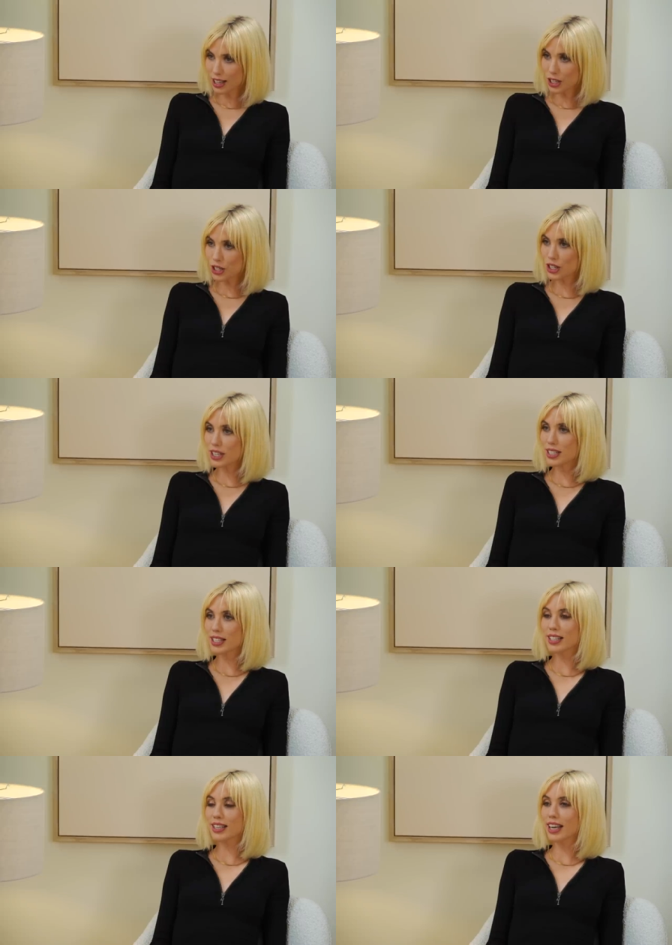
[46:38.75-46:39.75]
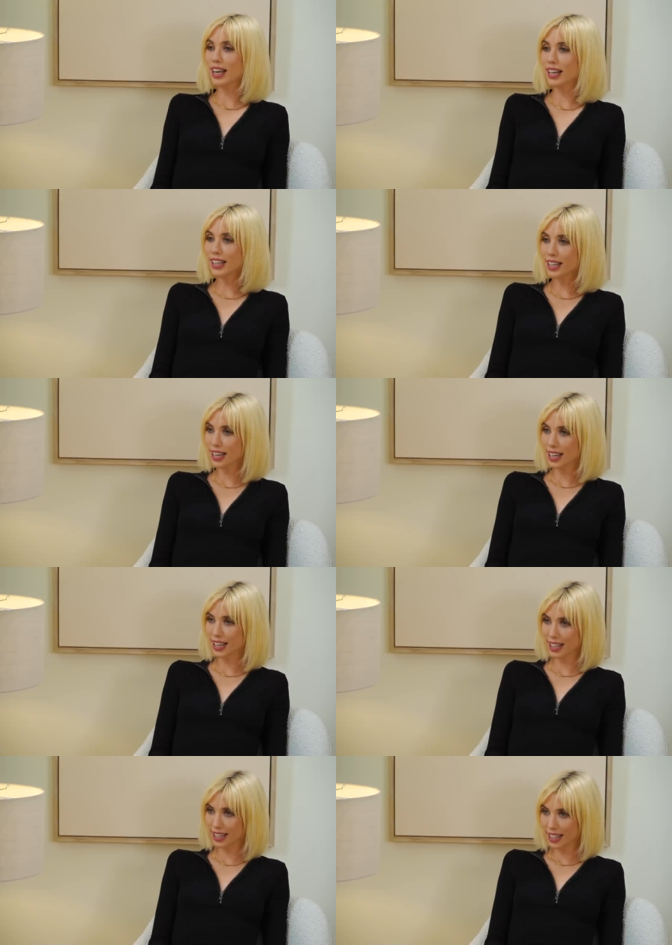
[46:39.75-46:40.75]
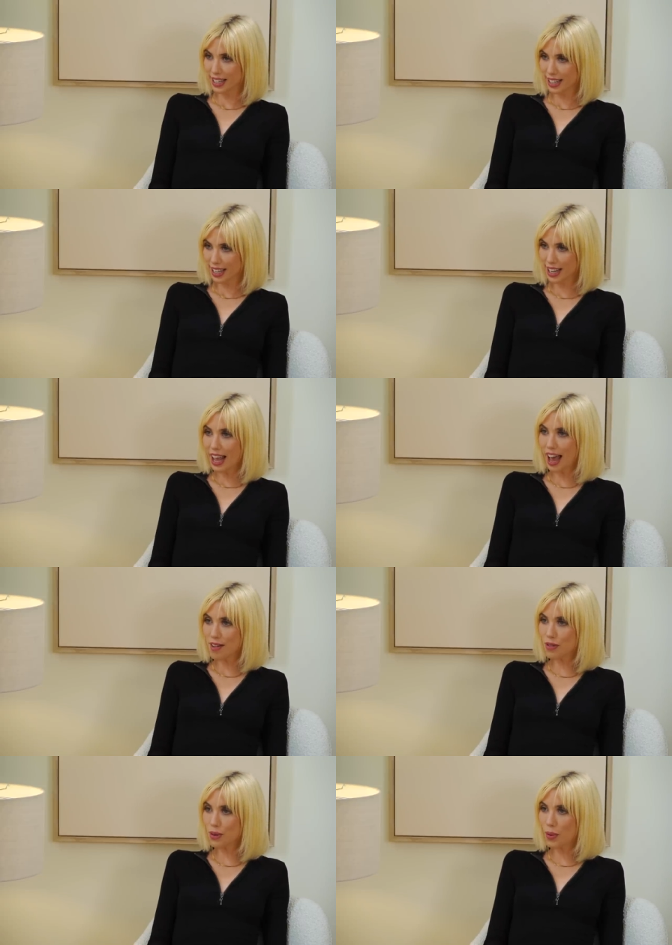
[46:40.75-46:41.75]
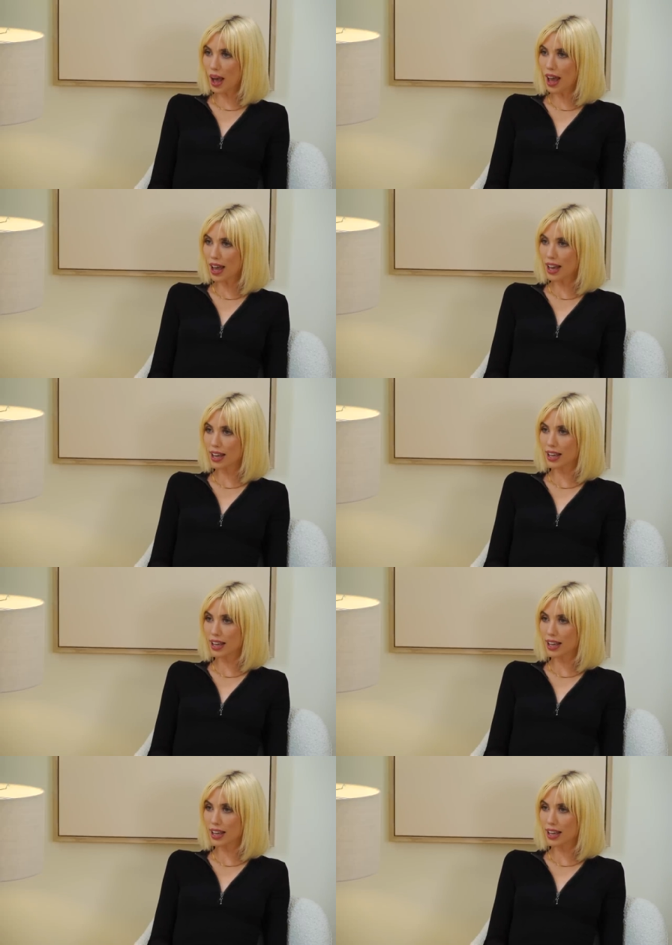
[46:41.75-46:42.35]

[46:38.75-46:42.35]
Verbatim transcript: you're just killing it in every way.